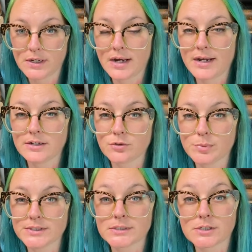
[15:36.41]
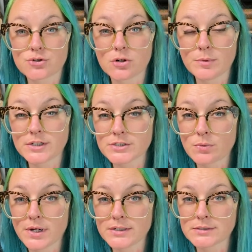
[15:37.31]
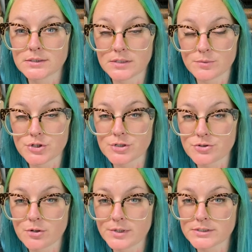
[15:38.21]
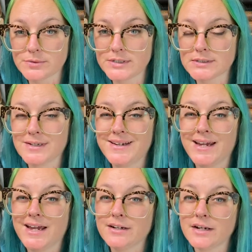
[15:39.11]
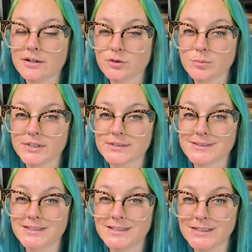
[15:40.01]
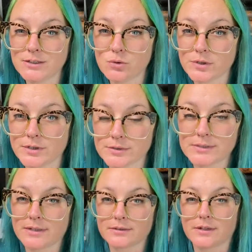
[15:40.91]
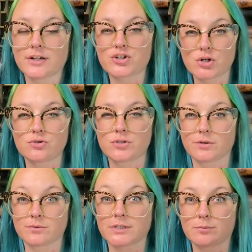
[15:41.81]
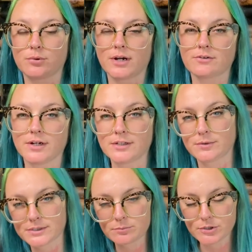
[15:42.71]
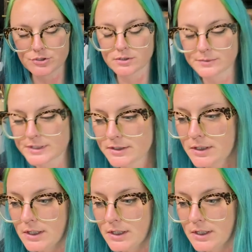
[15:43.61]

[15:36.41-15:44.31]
I had to replace the control box twice, the temperature control box twice, and I had to replace the heating coils that I showed you that was like bright red that wasn't pushed all the way in.